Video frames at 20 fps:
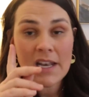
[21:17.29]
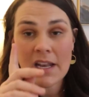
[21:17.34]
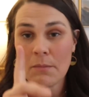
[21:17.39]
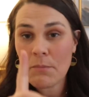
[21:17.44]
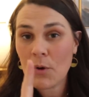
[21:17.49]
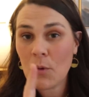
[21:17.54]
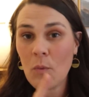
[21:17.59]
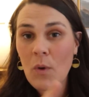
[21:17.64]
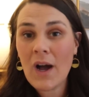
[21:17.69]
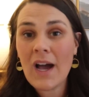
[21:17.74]

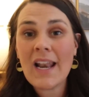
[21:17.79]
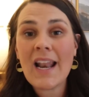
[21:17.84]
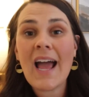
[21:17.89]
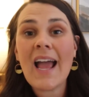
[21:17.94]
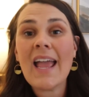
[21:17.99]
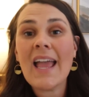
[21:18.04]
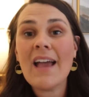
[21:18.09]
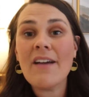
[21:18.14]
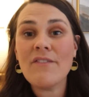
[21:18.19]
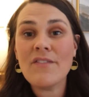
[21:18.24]
Number one,
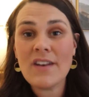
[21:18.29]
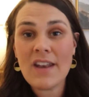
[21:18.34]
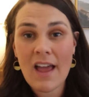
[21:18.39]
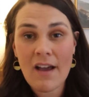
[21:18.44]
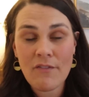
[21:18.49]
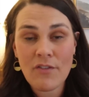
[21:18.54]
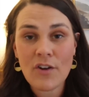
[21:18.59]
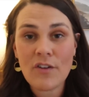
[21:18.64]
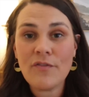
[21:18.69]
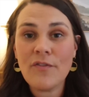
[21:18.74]
I have
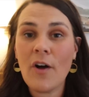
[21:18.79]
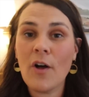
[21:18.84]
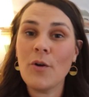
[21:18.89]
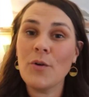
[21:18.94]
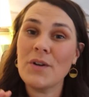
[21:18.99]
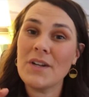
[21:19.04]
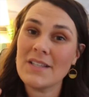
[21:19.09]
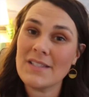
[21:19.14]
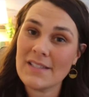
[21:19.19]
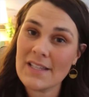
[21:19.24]
never
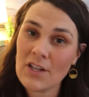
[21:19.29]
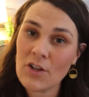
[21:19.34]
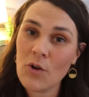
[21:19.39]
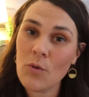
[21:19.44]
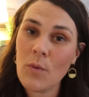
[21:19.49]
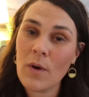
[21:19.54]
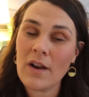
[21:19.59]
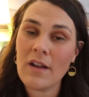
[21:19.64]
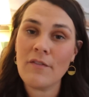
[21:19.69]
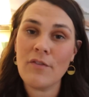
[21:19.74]
followed a
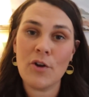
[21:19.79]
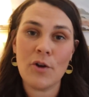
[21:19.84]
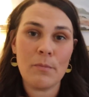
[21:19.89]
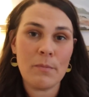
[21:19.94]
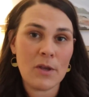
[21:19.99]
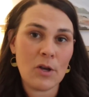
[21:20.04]
single one of her